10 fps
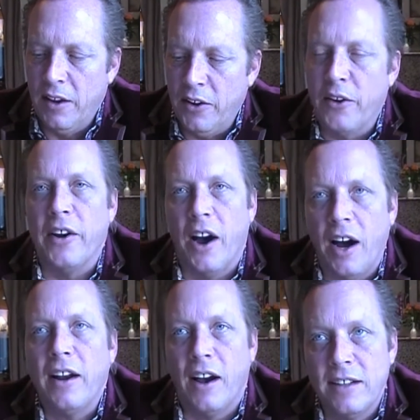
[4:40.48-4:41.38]
you're
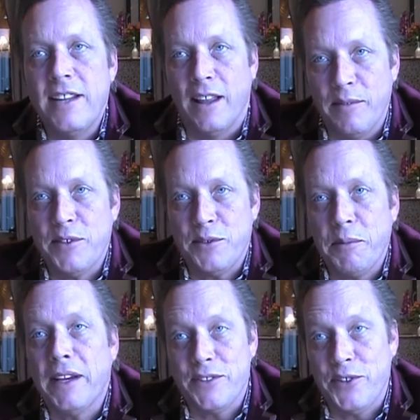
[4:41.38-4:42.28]
not on television
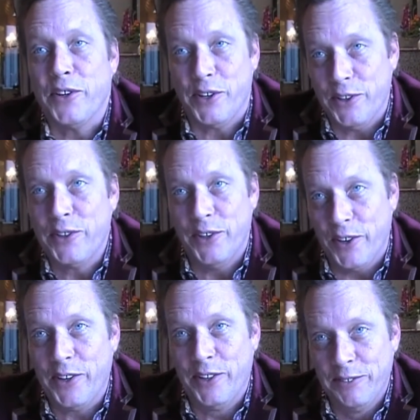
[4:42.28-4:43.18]
because you're a good
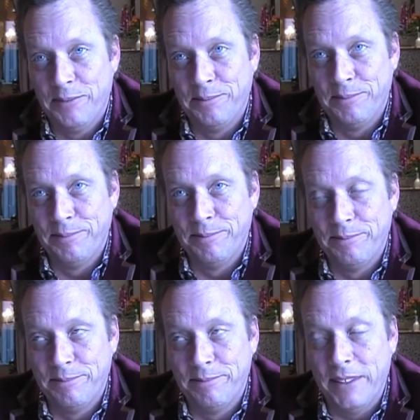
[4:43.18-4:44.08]
cook.
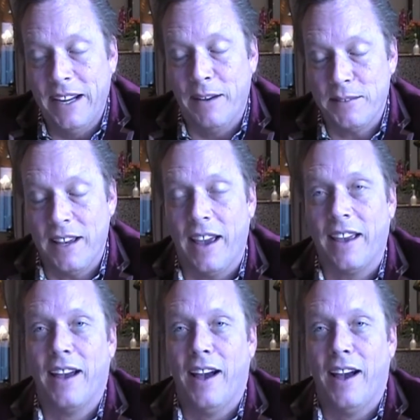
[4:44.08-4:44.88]
And I was like,